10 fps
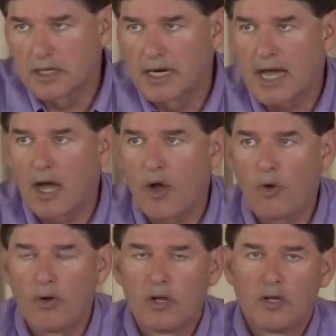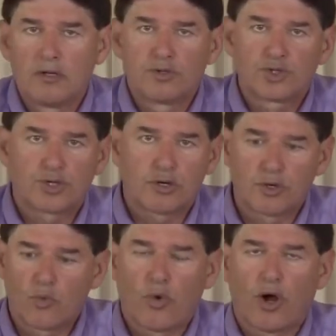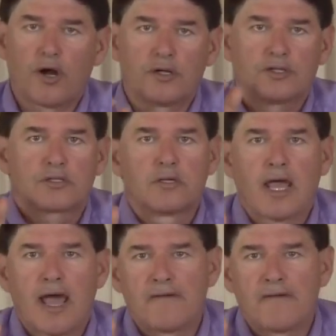and how certain words